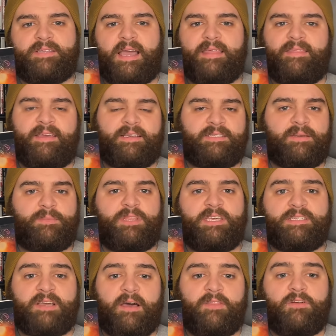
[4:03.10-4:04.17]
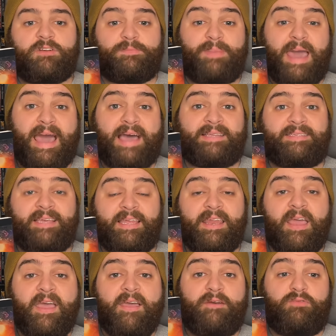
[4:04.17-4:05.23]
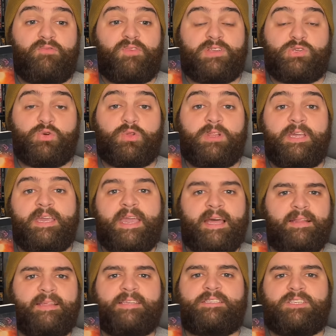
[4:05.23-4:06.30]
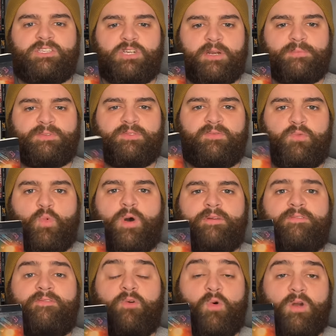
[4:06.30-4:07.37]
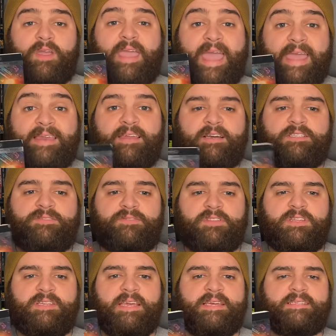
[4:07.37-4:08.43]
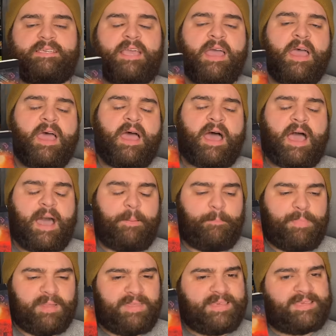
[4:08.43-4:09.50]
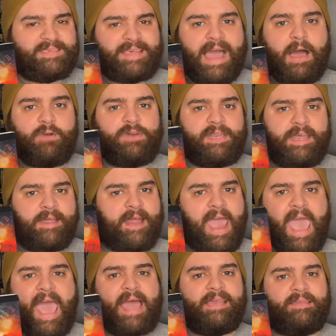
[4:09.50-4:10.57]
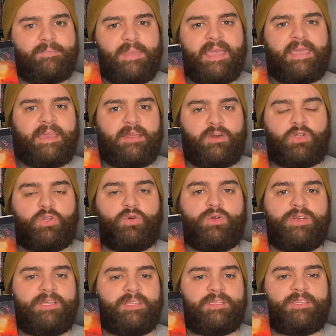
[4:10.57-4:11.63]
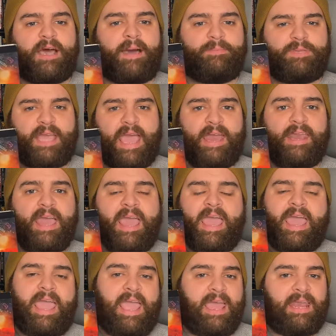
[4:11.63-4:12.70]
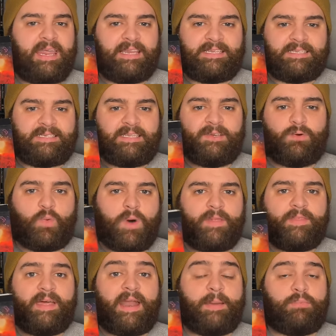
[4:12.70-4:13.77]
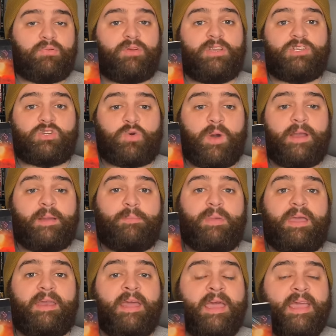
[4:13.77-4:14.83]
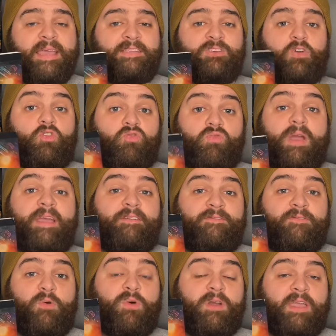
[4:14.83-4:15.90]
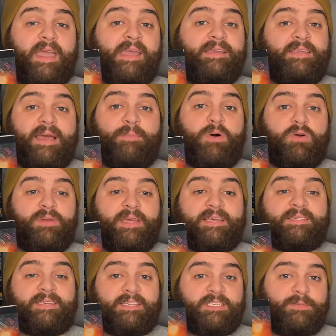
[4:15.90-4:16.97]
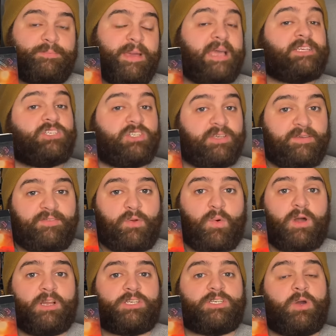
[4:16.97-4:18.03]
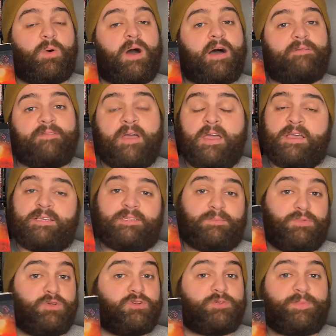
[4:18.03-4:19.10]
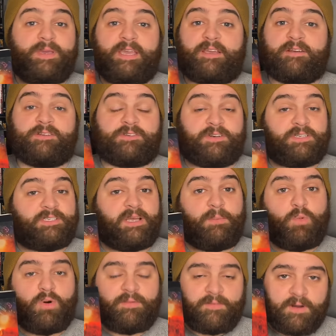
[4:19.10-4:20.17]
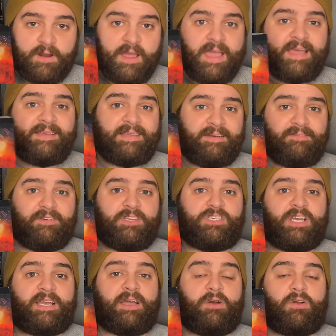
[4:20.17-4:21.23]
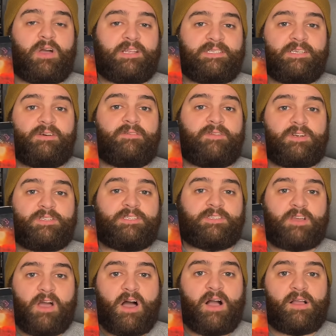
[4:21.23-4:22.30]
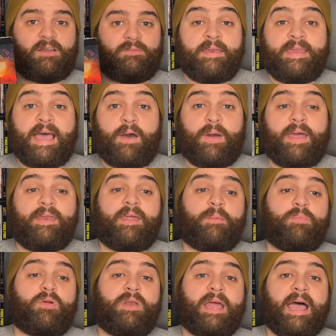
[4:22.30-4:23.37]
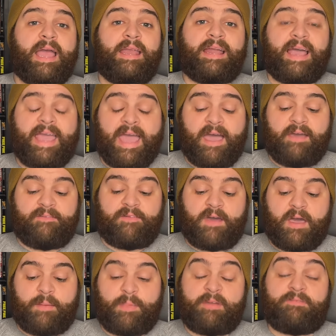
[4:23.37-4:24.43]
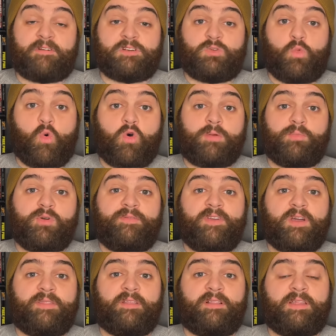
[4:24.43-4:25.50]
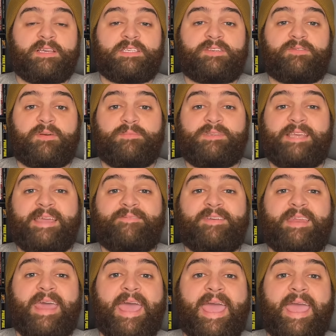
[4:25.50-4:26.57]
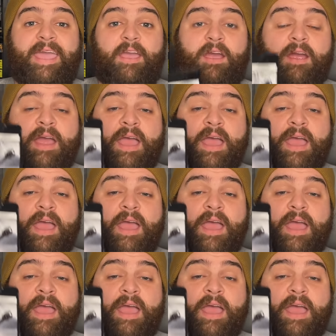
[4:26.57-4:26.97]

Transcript: I think some of these others pass it visually, at least in terms of what 4K does for the disc. But the sound here had to make it included in the top 10, and it's still one that I preach quite a bit is a great 4K demo disc, especially if you want to show off some new speakers or a subwoofer. Definitely check out Godzilla vs. Kong. Now at number 9, I have my first war movie on the list from David Ayer.